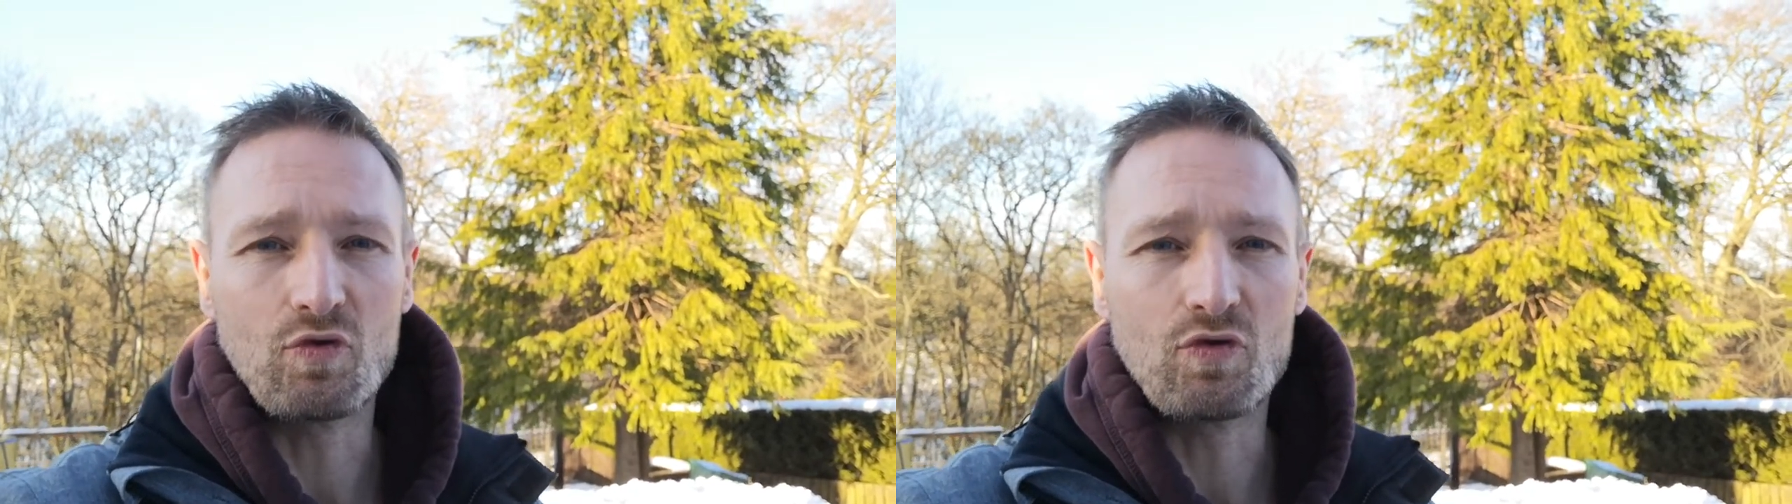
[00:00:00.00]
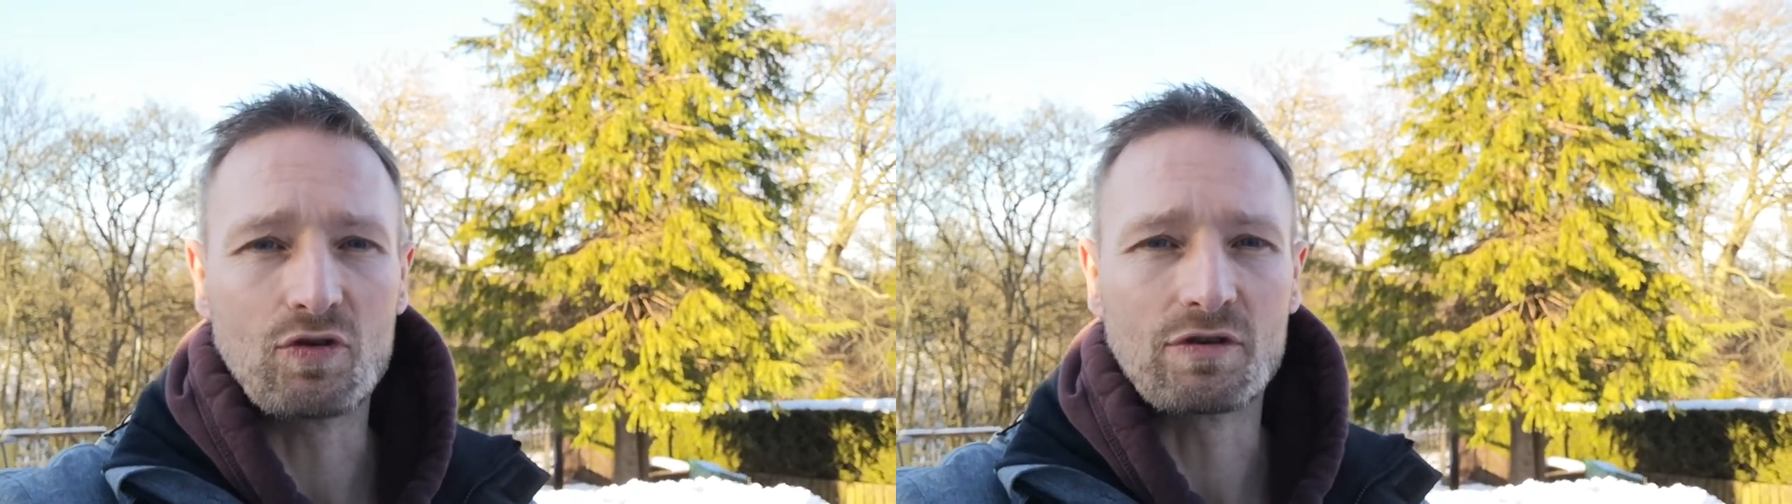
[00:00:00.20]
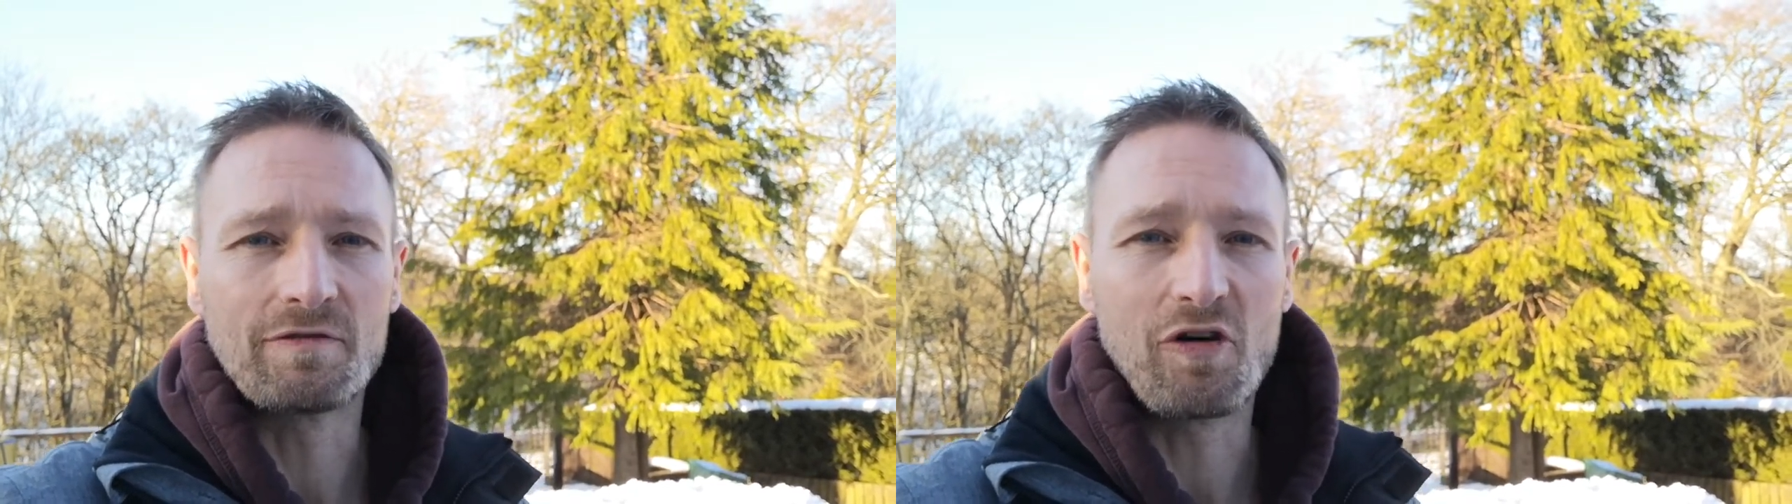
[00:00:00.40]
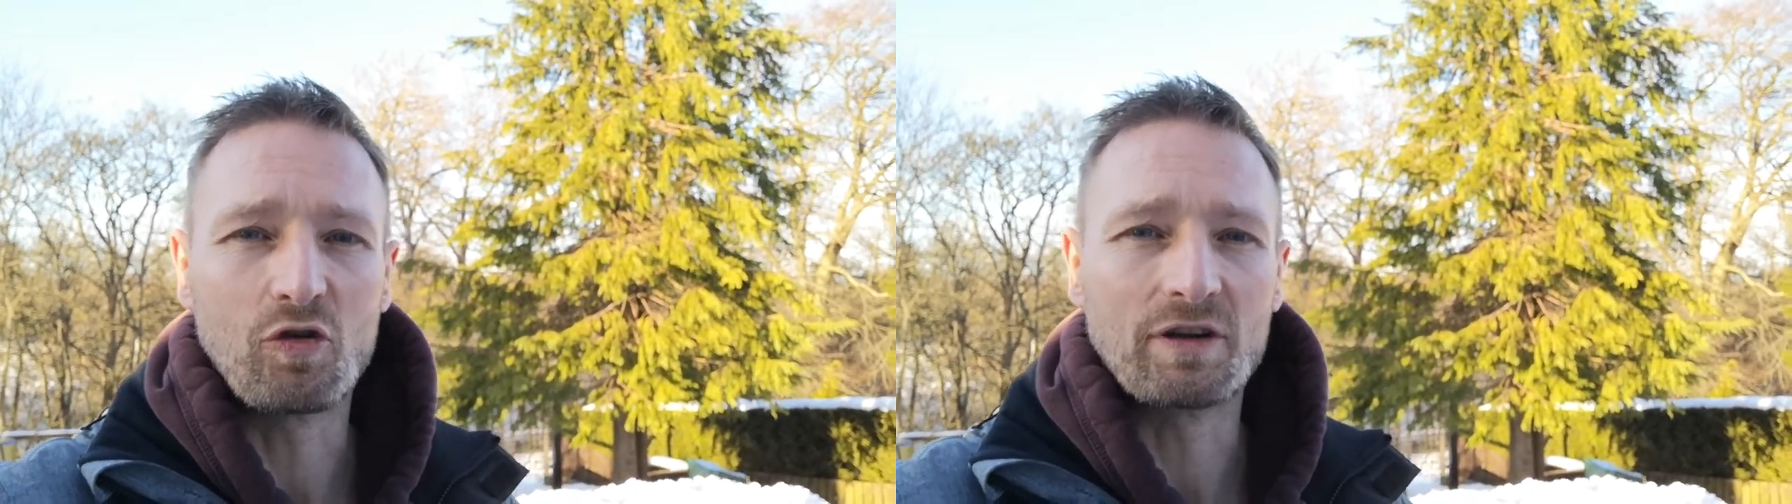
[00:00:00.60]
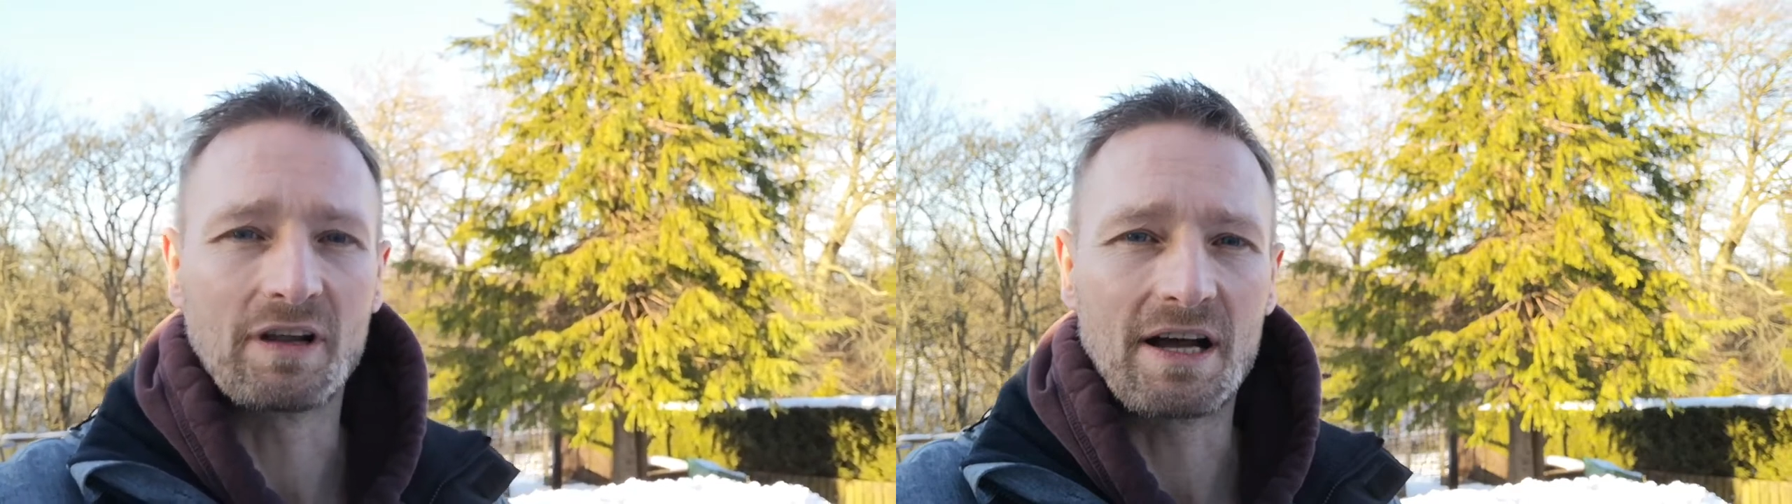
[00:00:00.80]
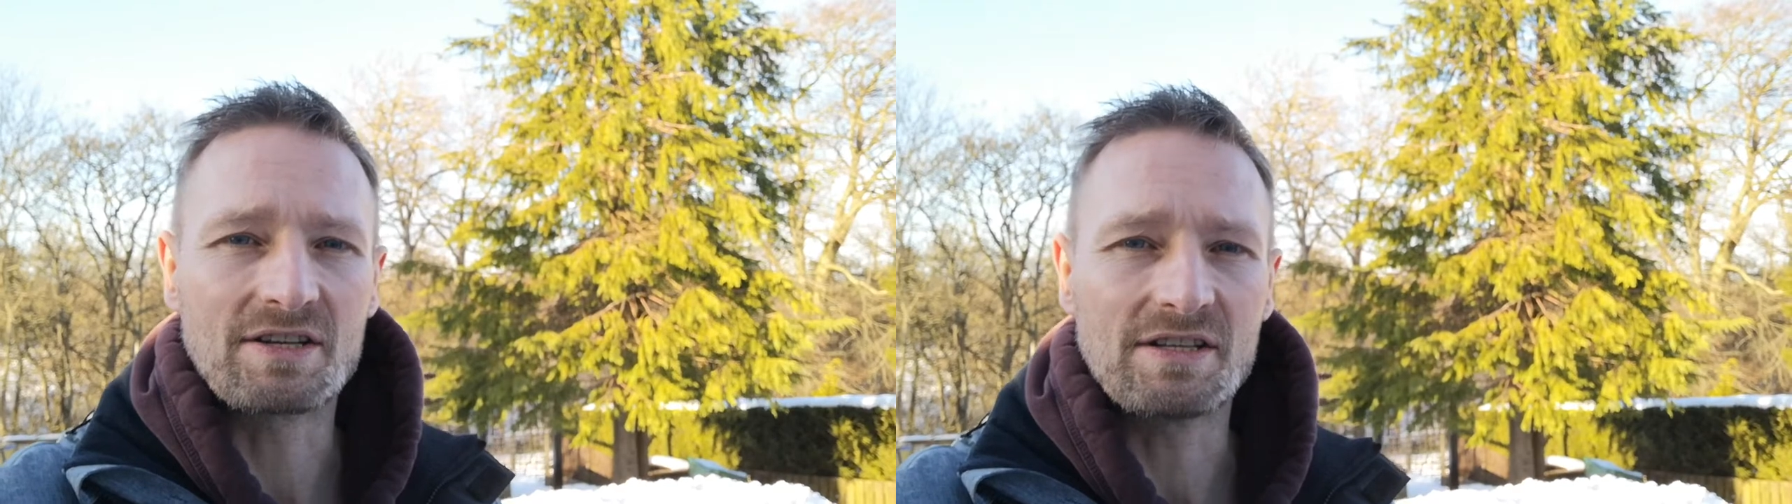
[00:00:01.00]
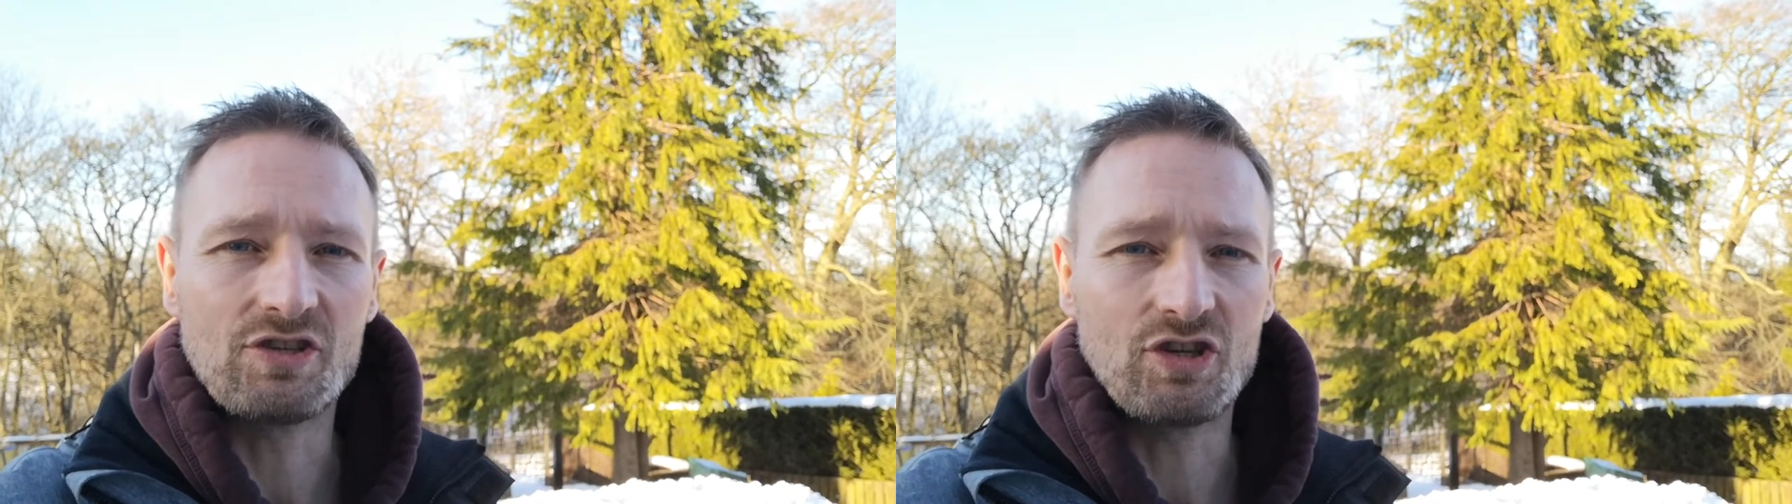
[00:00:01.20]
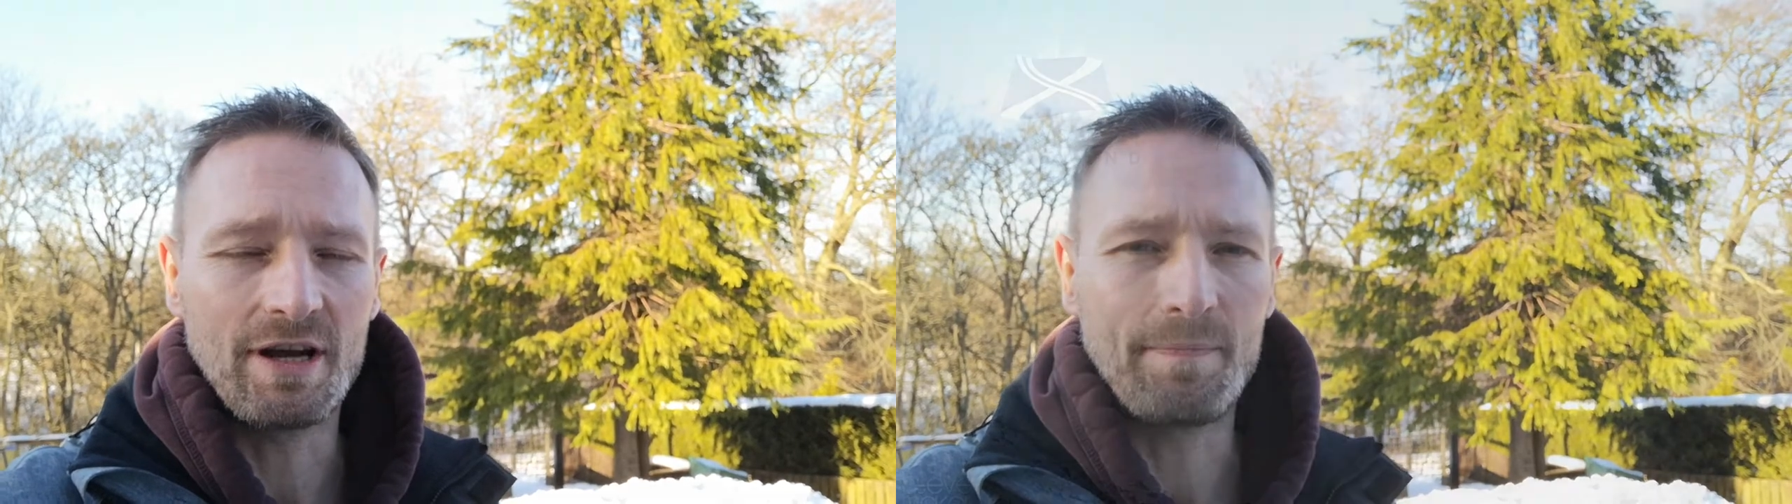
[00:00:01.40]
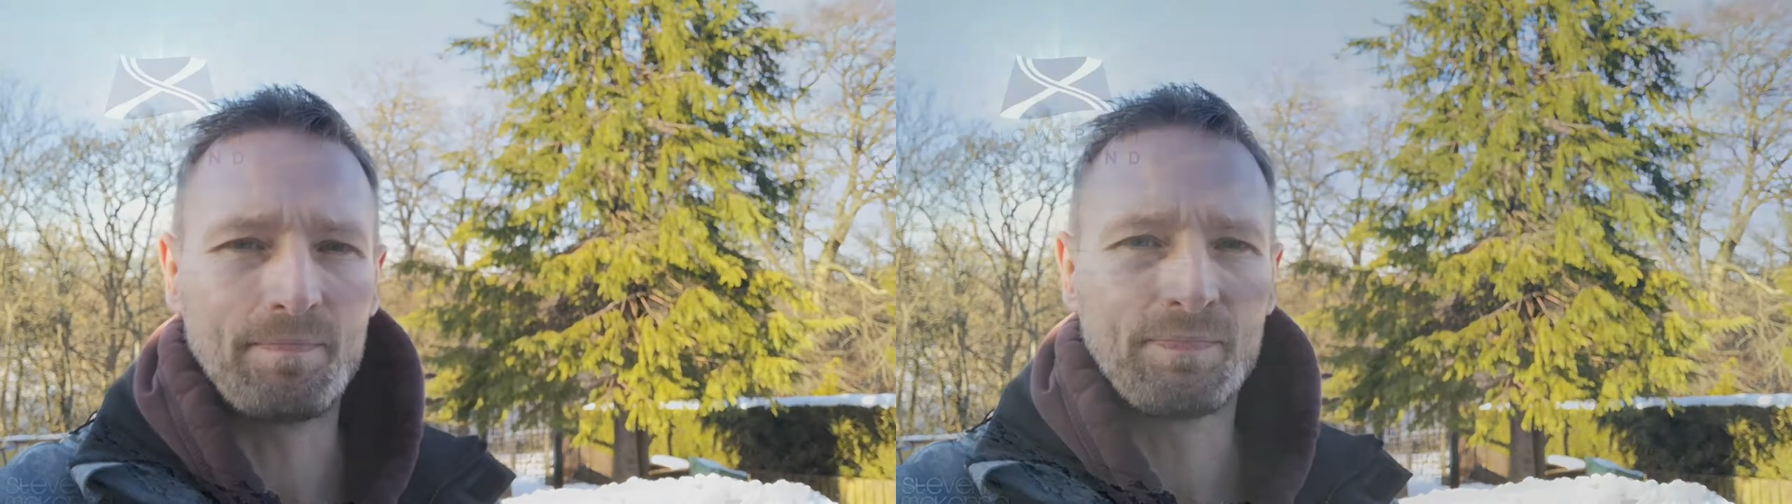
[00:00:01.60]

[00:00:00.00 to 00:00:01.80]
Board following the last AGM.